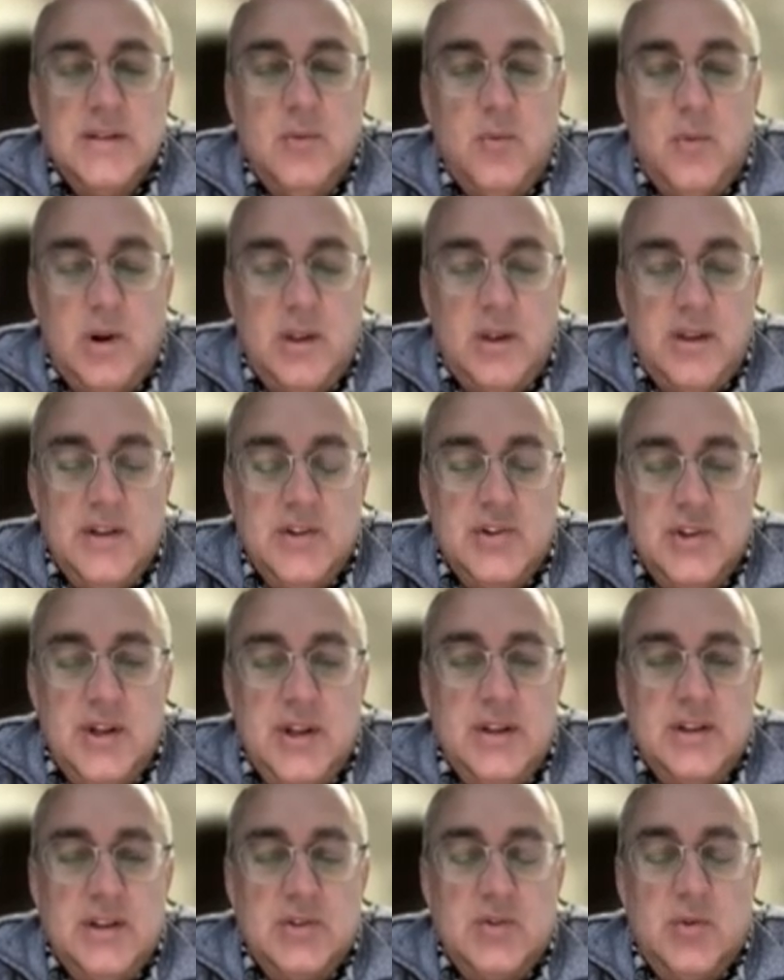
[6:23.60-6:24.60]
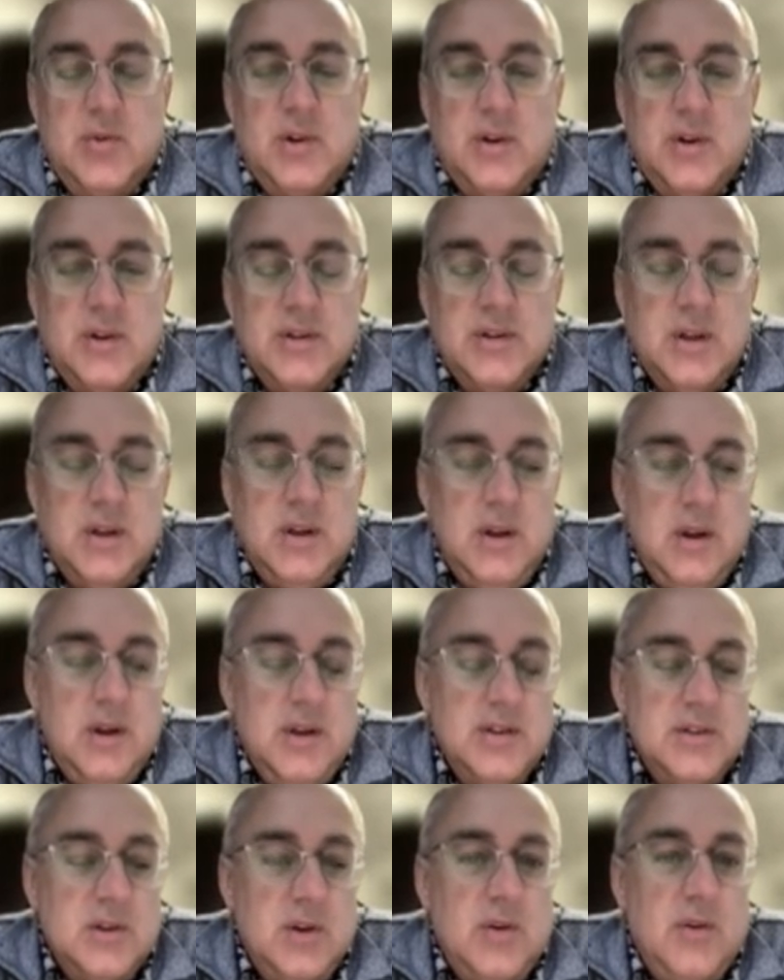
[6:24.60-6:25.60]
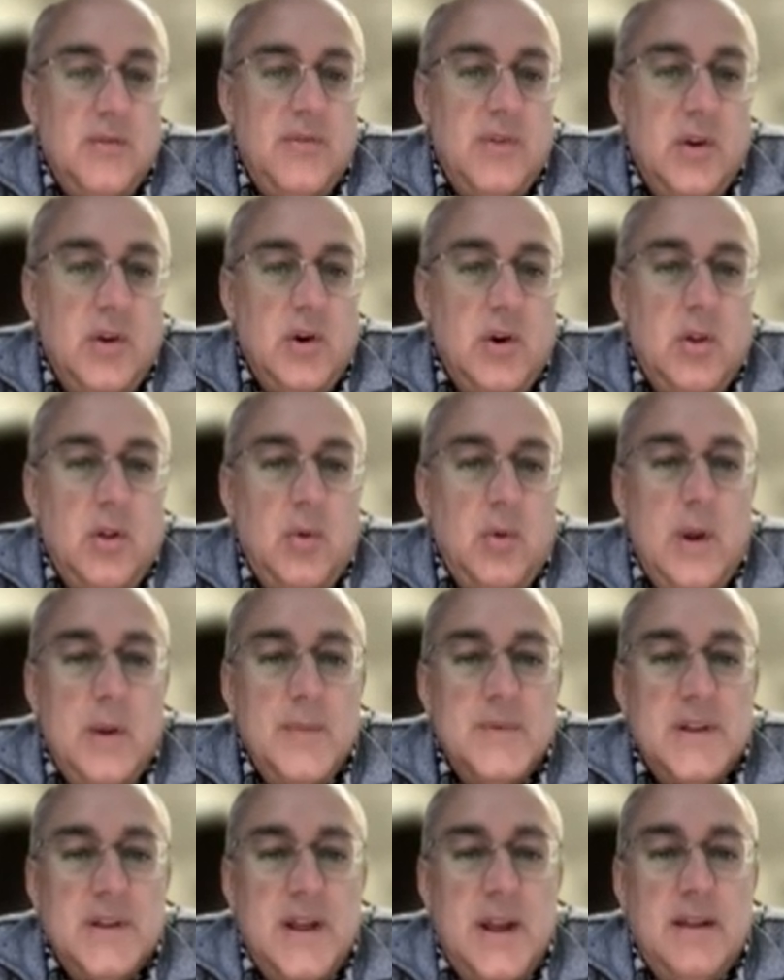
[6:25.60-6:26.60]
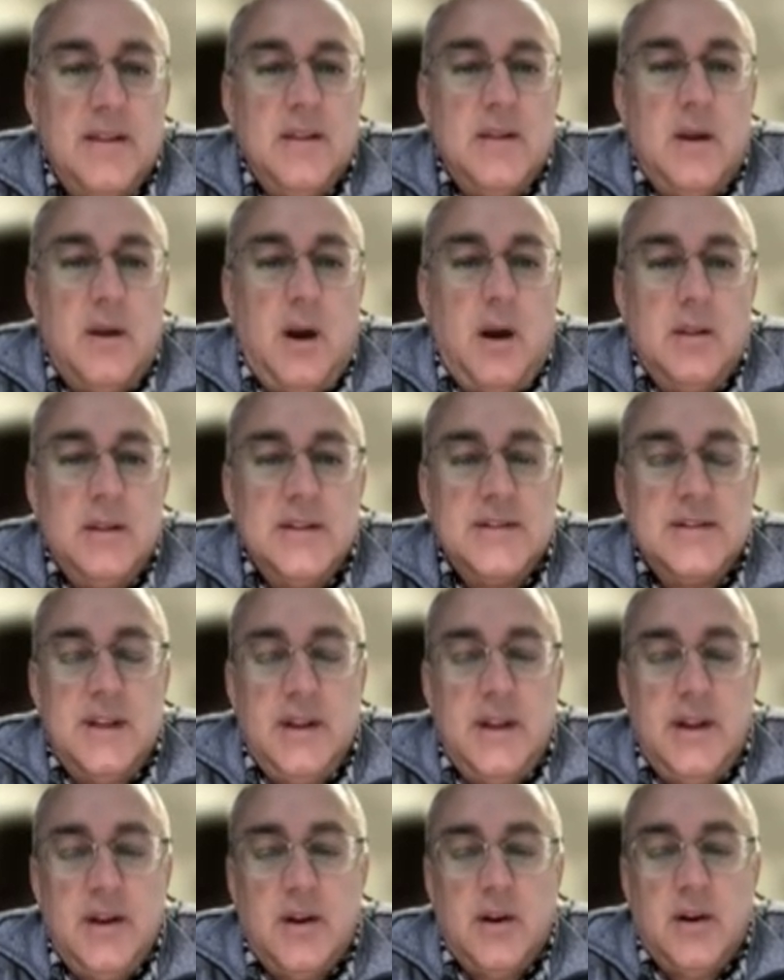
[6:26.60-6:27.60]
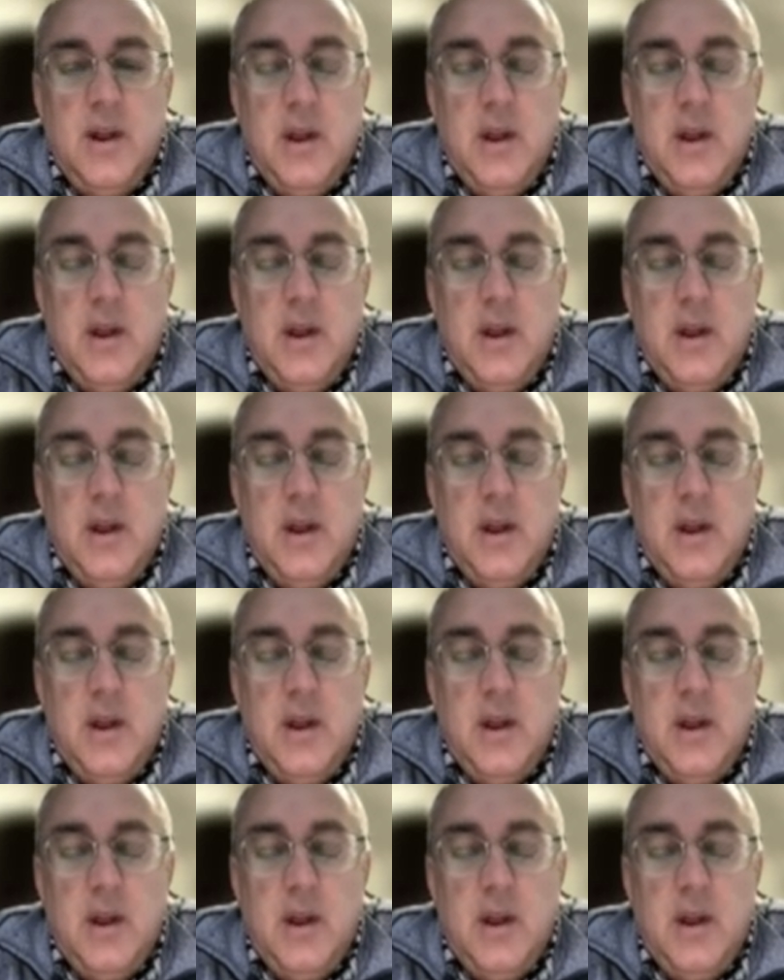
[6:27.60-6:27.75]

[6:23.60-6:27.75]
these gene disorders. So that if you go to the website listed here,